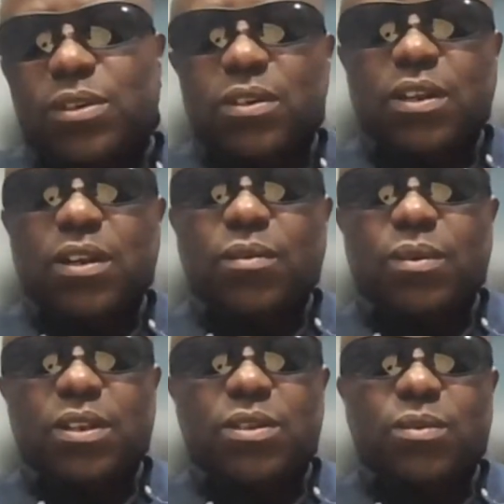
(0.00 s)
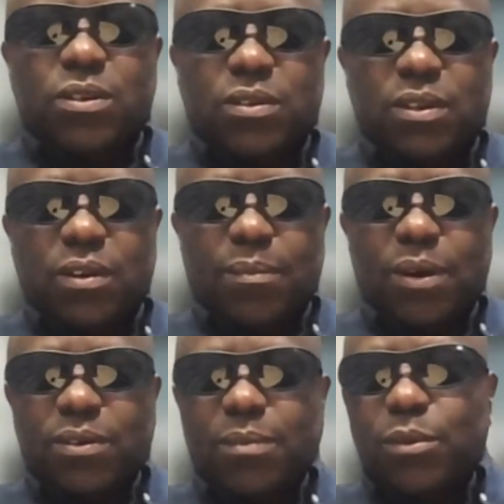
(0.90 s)
tell you what these questions are all
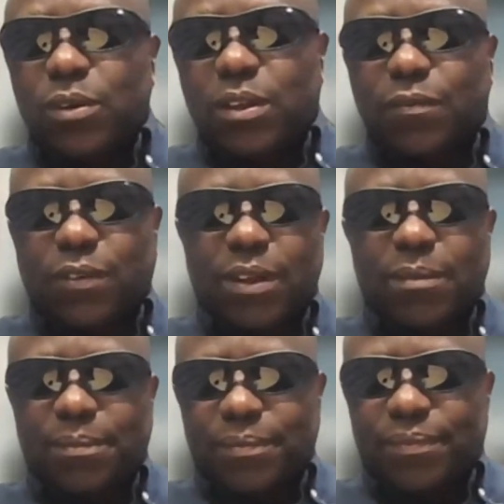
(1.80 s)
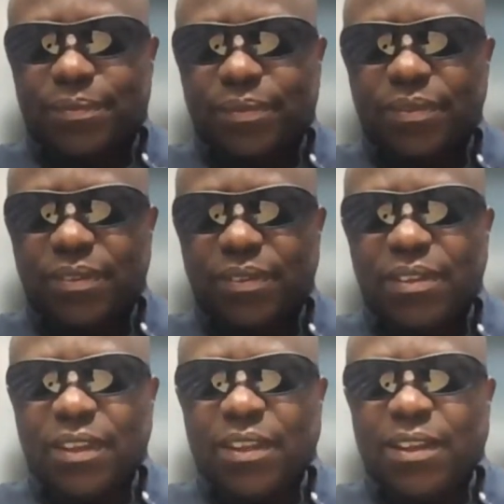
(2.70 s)
about. I'm looking for them
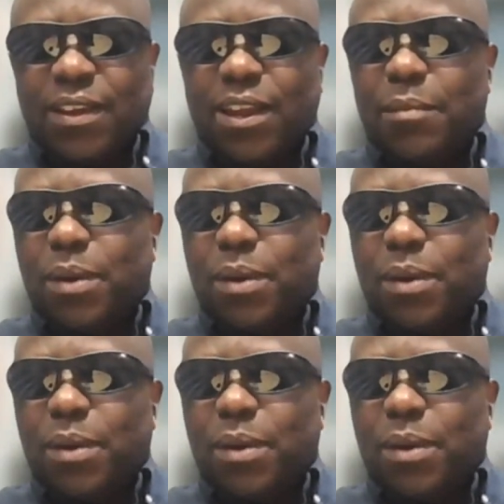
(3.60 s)
in my